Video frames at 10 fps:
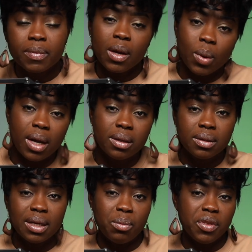Well,
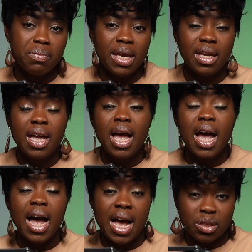come with me
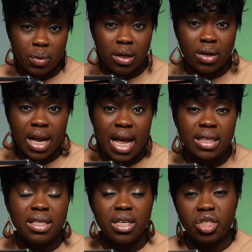as we look at
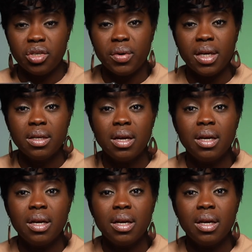the dictionary